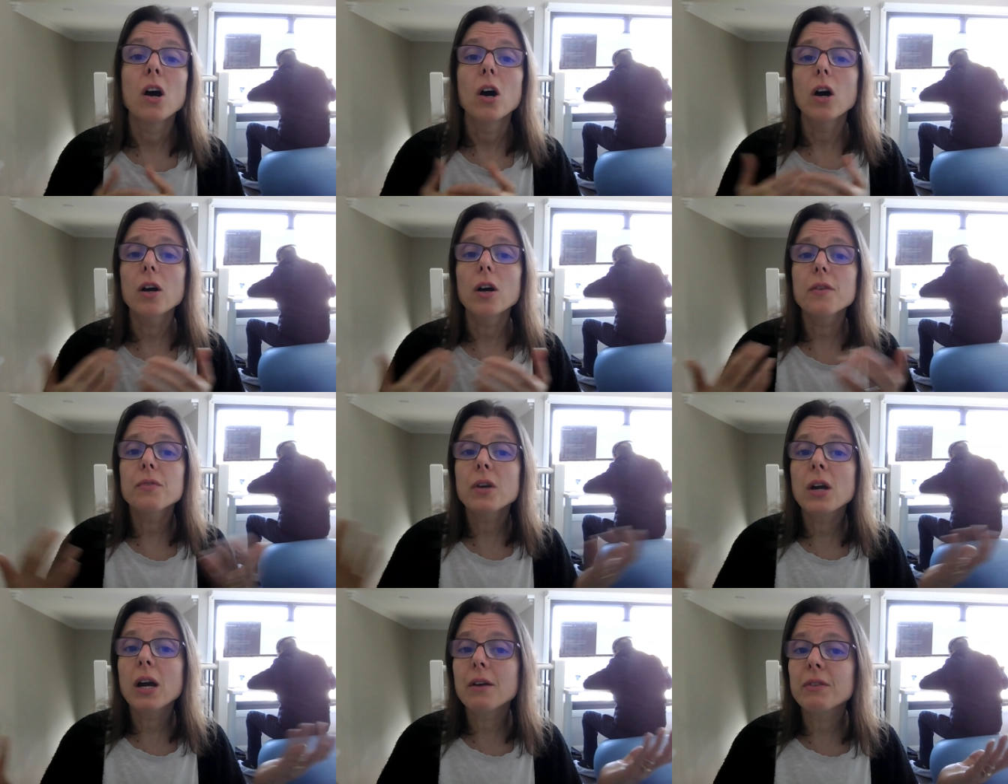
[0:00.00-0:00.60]
Or
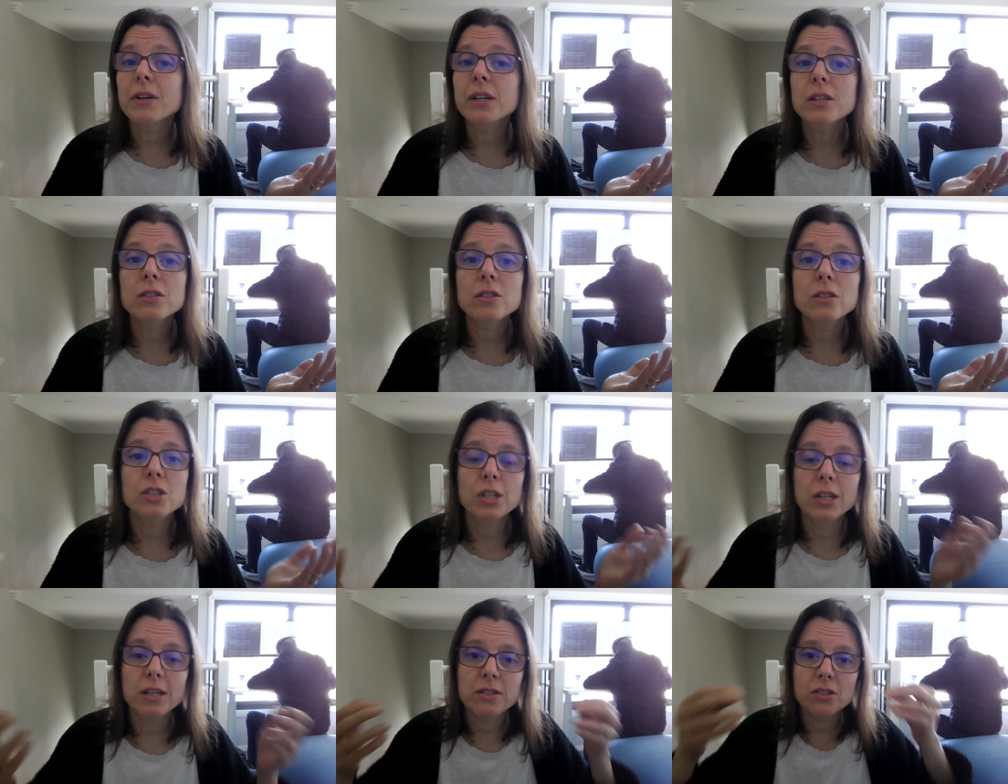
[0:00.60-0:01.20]
if you have any
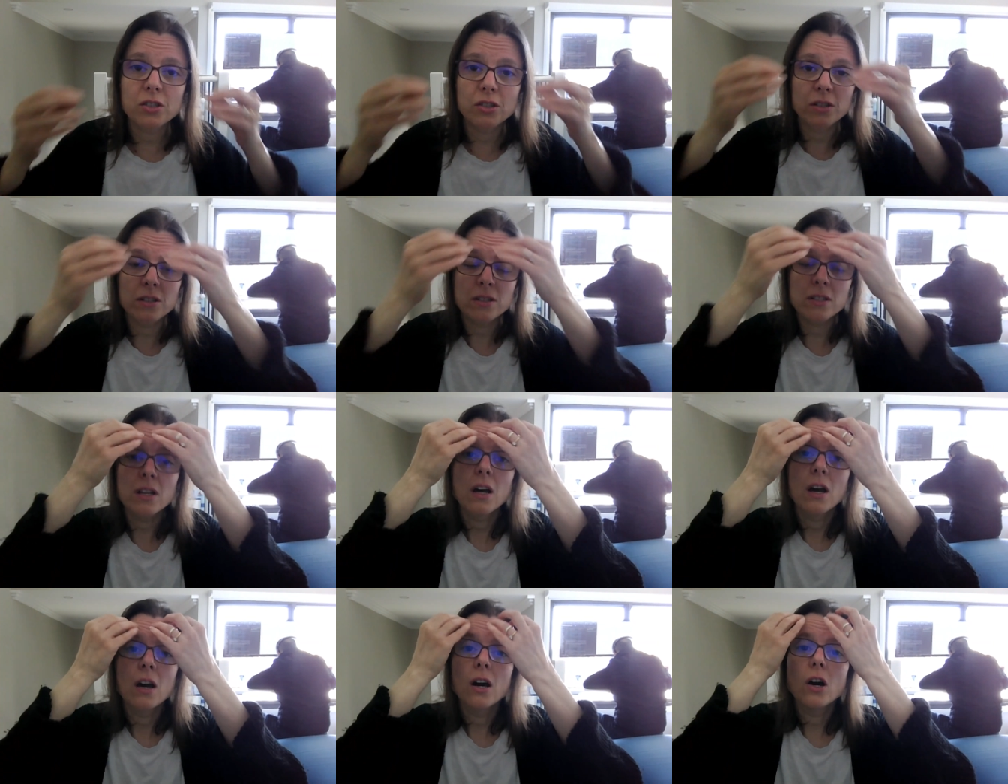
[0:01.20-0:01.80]
suggestions
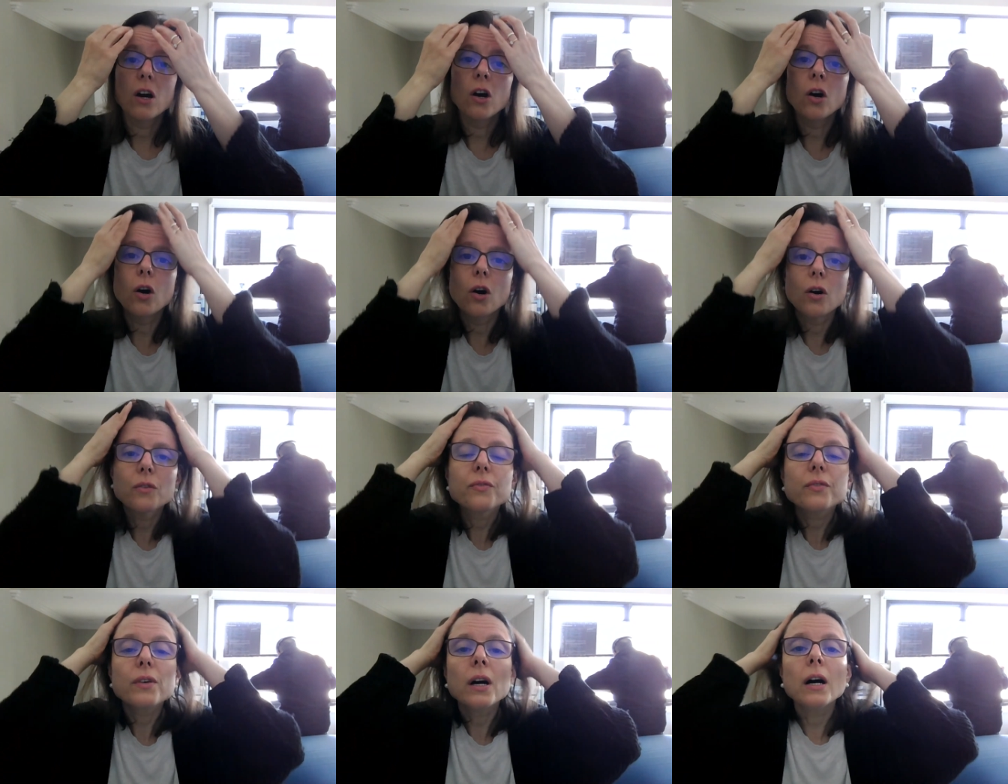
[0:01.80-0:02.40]

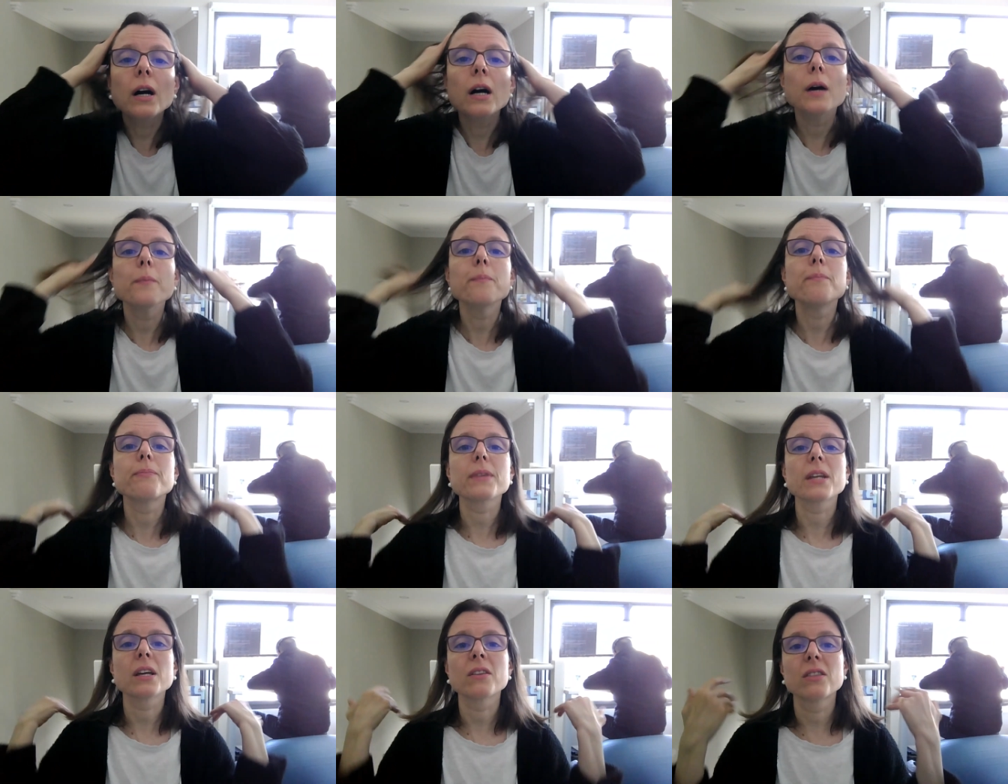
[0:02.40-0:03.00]
of
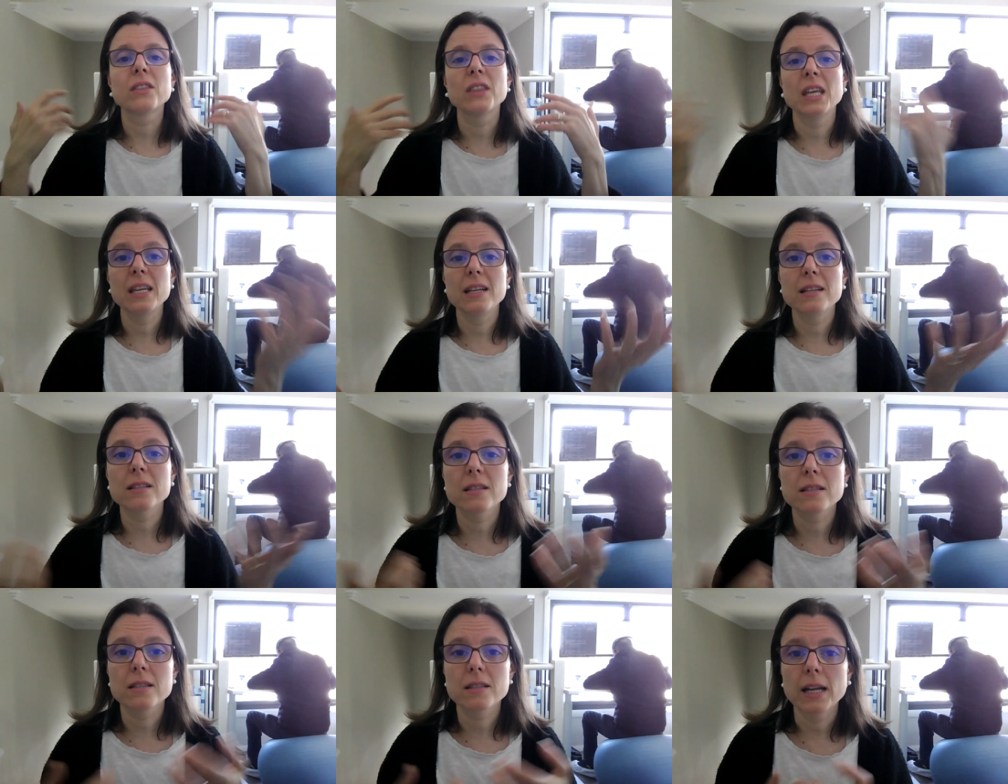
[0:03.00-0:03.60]

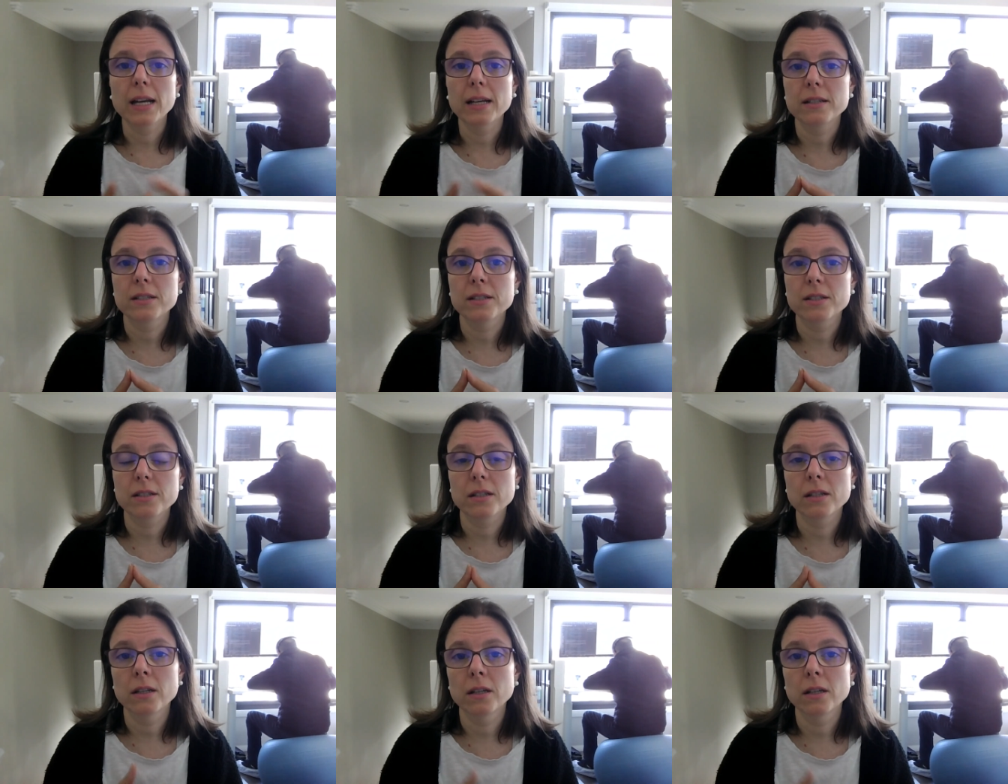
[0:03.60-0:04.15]
things that